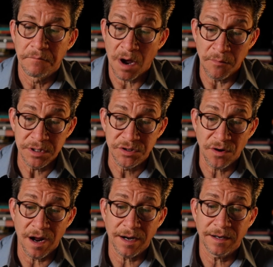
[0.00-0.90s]
Mom was
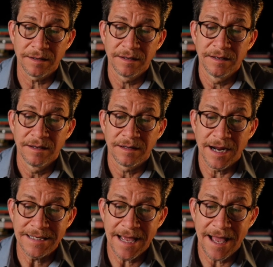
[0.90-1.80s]
drunk,
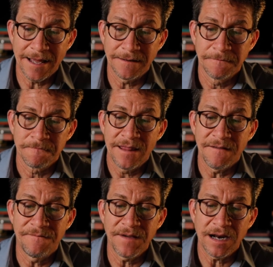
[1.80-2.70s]
like dad, and the
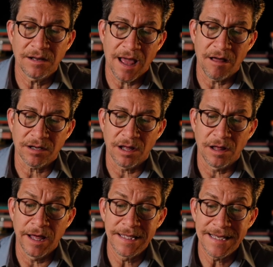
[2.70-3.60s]
fetal
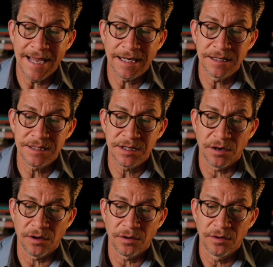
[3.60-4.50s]
alcohol had taken its
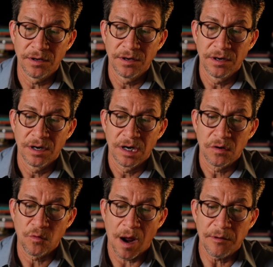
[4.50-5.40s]
toll.
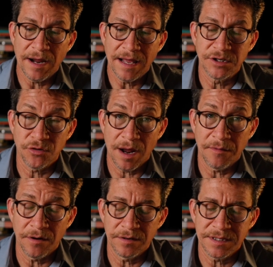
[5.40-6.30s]
Robert had
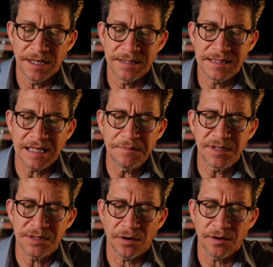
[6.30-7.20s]
tremors and sleep
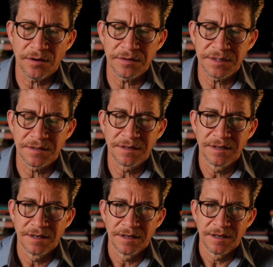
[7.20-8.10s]
disorders.
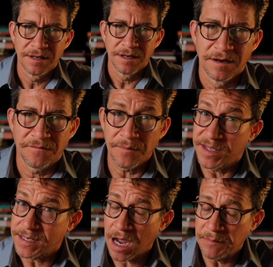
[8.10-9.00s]
From the
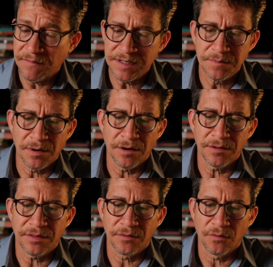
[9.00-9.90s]
time of his
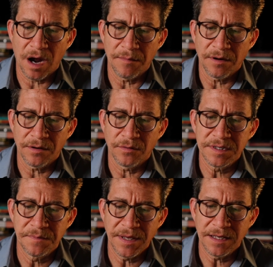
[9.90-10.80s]
birth, Robert
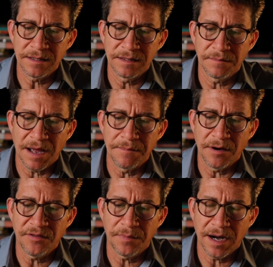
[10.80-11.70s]
was beaten by
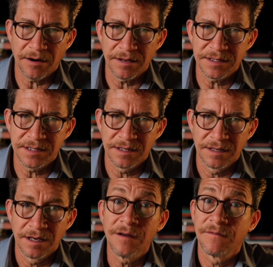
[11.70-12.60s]
both parents
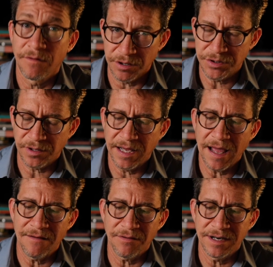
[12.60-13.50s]
virtually
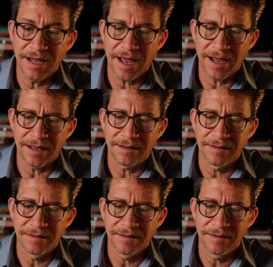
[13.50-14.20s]
every day.